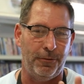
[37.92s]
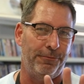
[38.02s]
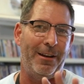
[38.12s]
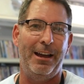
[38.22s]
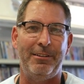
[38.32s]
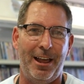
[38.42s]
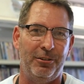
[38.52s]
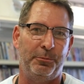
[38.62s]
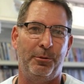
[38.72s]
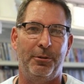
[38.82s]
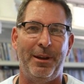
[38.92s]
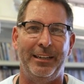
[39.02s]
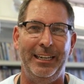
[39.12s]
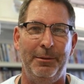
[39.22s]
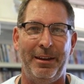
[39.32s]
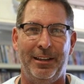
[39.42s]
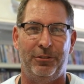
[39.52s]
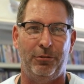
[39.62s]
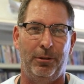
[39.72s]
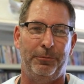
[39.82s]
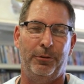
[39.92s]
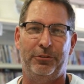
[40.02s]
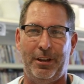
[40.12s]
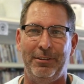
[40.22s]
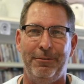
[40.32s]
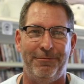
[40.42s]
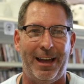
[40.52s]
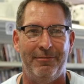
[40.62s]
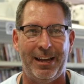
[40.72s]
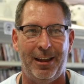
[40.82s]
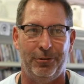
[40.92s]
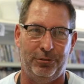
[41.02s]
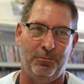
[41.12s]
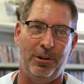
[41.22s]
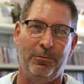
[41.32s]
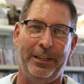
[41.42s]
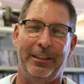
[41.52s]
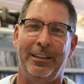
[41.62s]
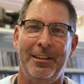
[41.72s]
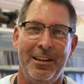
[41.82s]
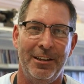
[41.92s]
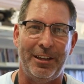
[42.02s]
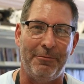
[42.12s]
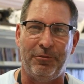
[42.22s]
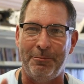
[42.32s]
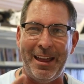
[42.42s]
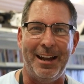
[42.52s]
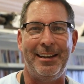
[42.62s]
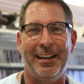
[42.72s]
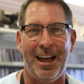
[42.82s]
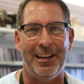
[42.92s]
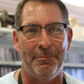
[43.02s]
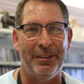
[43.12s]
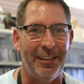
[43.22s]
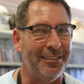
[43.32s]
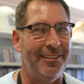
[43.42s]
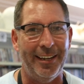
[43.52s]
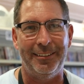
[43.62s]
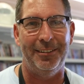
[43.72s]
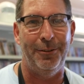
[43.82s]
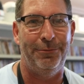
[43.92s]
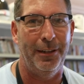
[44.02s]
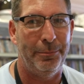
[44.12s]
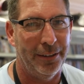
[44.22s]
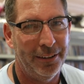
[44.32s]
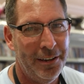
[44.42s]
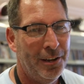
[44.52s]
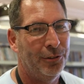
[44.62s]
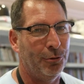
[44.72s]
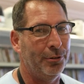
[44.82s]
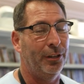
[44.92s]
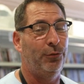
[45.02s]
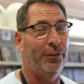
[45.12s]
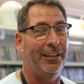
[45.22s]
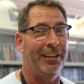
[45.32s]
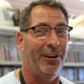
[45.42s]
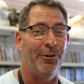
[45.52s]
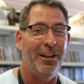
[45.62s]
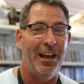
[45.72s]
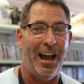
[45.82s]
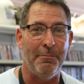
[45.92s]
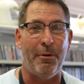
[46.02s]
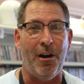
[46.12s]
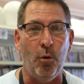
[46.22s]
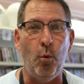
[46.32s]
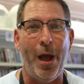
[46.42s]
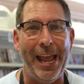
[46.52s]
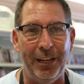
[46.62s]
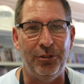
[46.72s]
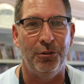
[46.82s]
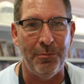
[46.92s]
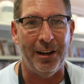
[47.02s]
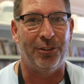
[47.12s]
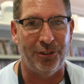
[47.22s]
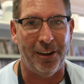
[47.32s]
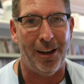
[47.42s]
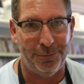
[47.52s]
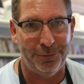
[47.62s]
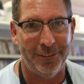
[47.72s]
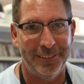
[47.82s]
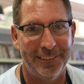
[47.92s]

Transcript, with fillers: for $5, put them on eBay and sold them for $75 in one week. That, from that day on, I've been addicted to flipping. So in this video, I bought way too much stuff.